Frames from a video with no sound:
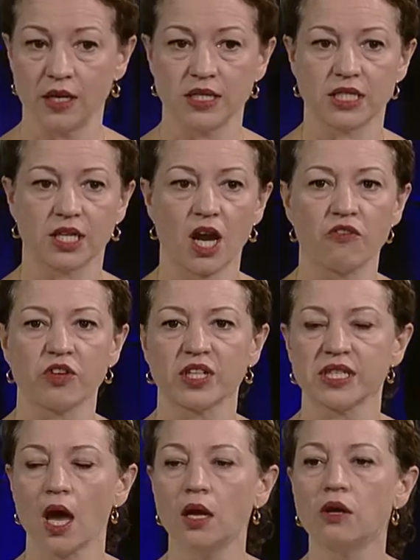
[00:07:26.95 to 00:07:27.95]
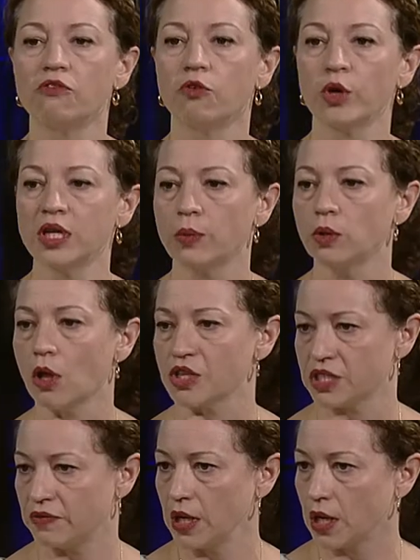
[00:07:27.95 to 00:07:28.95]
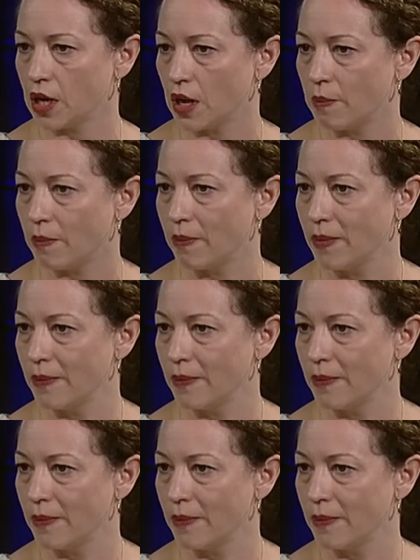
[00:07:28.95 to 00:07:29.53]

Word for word: to cover this unavoidable loss of income